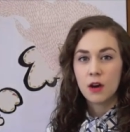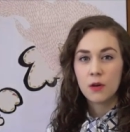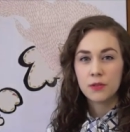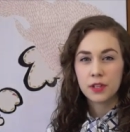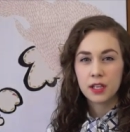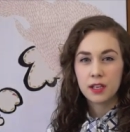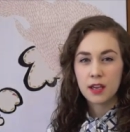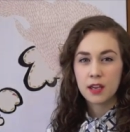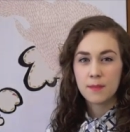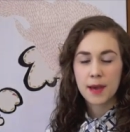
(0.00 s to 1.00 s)
only
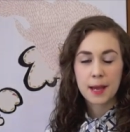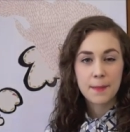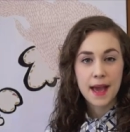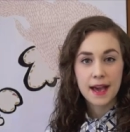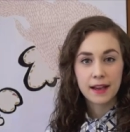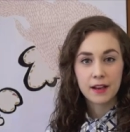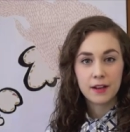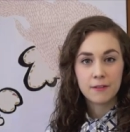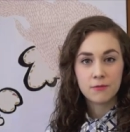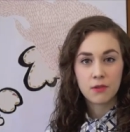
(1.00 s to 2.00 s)
a backpack
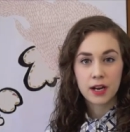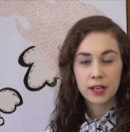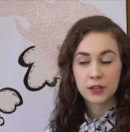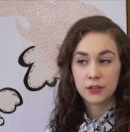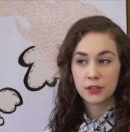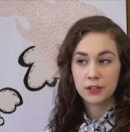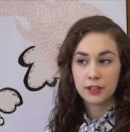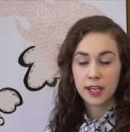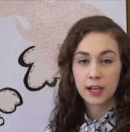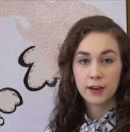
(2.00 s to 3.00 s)
of what I could
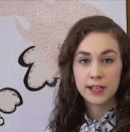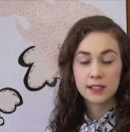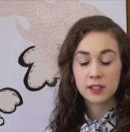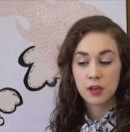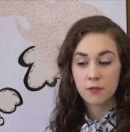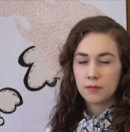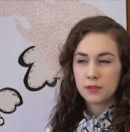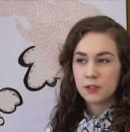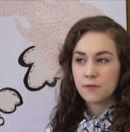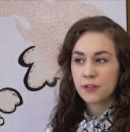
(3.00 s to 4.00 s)
carry, so
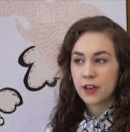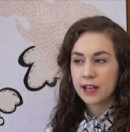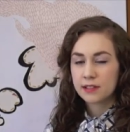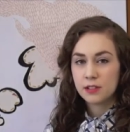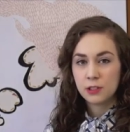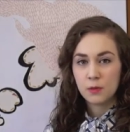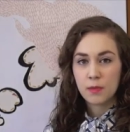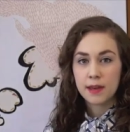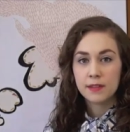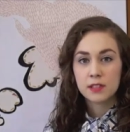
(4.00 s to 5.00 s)
for the next 2
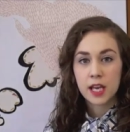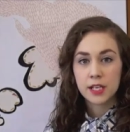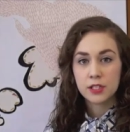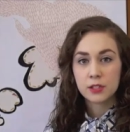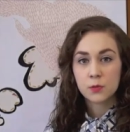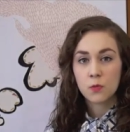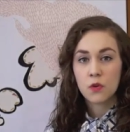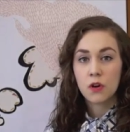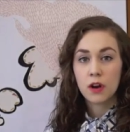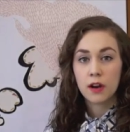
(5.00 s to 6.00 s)
months I just
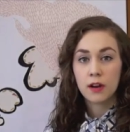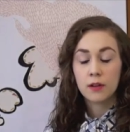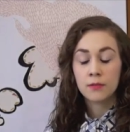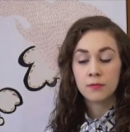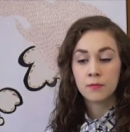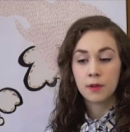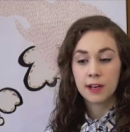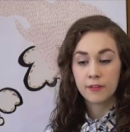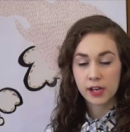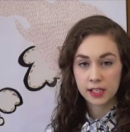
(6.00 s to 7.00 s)
wore
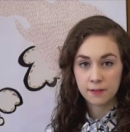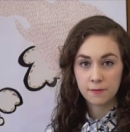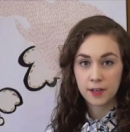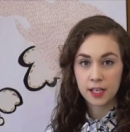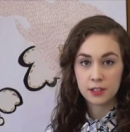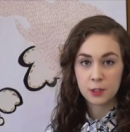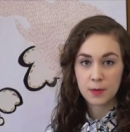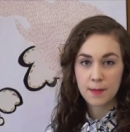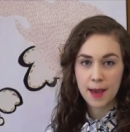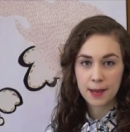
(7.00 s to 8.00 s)
whatever I could fit into
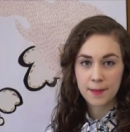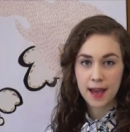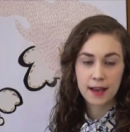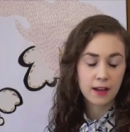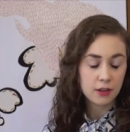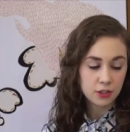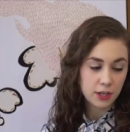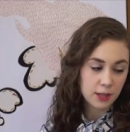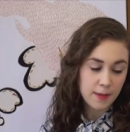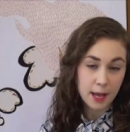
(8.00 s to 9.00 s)
my backpack. I'll show
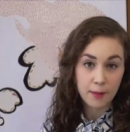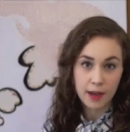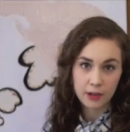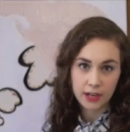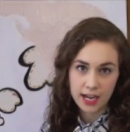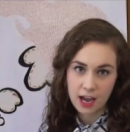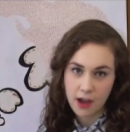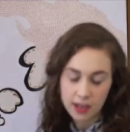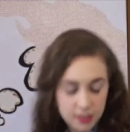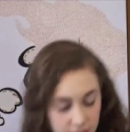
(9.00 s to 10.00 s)
you the backpack right now
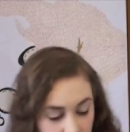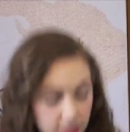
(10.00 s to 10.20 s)
actually.